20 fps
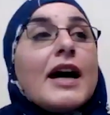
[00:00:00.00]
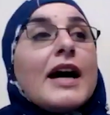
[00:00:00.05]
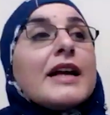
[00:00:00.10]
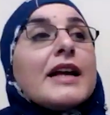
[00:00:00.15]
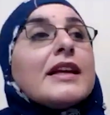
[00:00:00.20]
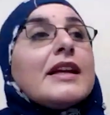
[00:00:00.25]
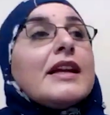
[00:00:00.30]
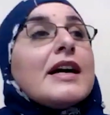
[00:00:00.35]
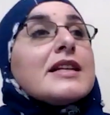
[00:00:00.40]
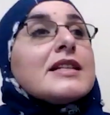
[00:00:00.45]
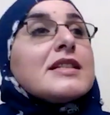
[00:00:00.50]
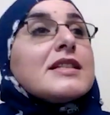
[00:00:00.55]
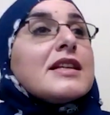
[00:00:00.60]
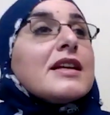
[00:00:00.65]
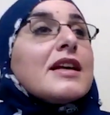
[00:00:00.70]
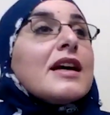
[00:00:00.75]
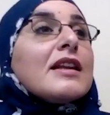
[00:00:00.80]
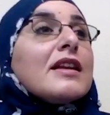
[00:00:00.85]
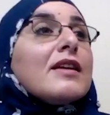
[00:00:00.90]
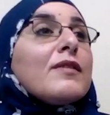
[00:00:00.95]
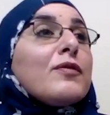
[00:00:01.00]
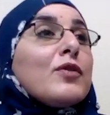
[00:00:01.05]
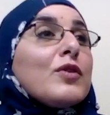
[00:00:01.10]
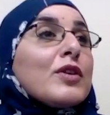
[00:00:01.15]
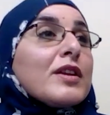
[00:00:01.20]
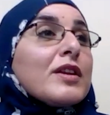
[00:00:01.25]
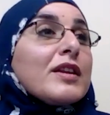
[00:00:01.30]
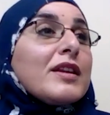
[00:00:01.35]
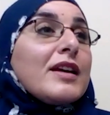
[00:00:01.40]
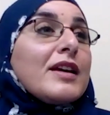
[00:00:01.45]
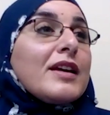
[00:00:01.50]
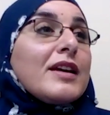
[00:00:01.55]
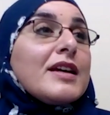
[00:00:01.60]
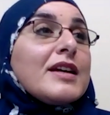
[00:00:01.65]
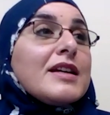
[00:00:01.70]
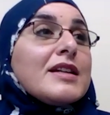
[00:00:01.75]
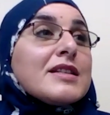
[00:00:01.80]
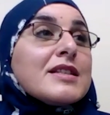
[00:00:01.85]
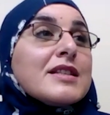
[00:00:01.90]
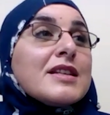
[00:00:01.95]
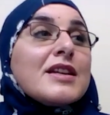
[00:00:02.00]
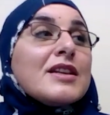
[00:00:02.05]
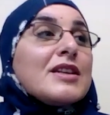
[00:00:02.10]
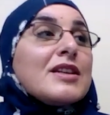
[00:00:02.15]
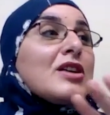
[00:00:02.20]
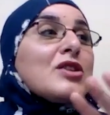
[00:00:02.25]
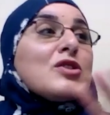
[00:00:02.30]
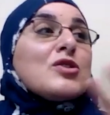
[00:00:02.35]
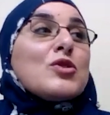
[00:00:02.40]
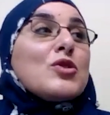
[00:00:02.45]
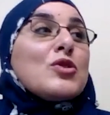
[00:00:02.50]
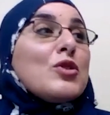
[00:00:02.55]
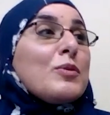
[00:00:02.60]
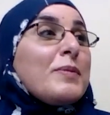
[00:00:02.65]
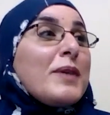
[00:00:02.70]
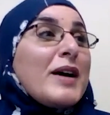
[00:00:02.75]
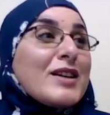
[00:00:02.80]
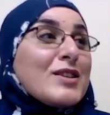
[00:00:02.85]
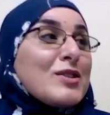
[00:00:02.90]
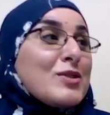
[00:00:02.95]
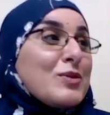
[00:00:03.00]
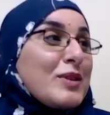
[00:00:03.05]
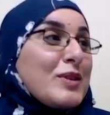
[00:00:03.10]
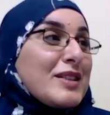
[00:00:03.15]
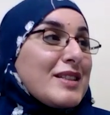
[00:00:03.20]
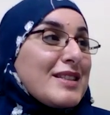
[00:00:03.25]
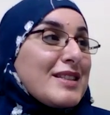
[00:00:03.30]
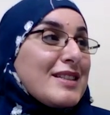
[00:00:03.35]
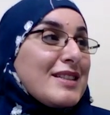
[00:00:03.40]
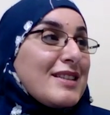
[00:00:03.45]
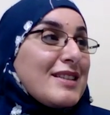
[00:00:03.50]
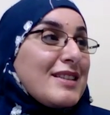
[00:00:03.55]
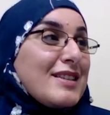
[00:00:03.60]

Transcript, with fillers: and the last thing and the fourth thing is not to go back to it